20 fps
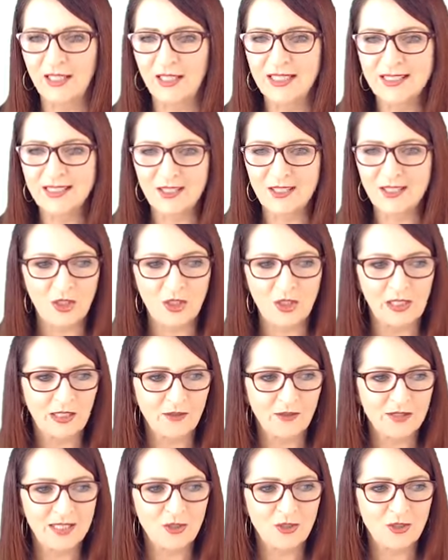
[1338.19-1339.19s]
So Shelley, I'll
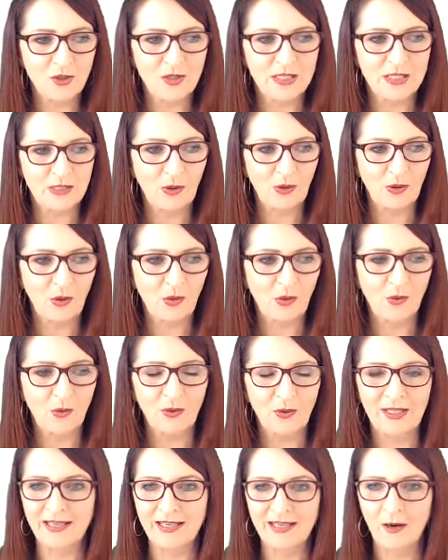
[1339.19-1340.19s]
send you this
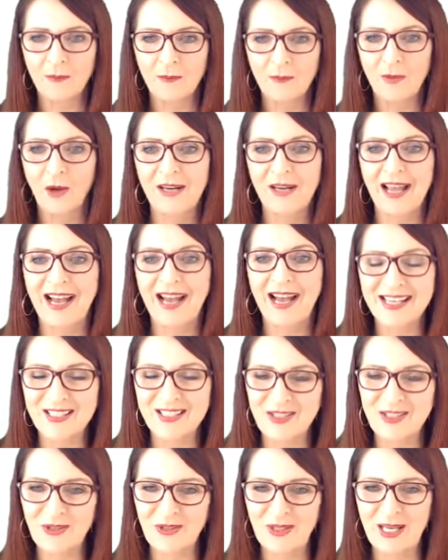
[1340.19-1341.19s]
recording and I'm going to ask
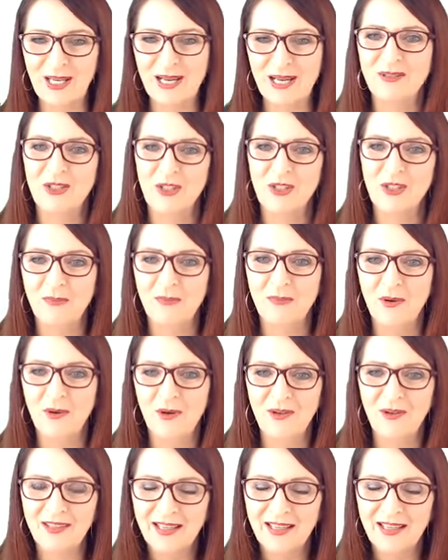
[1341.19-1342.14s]
you to come and jump on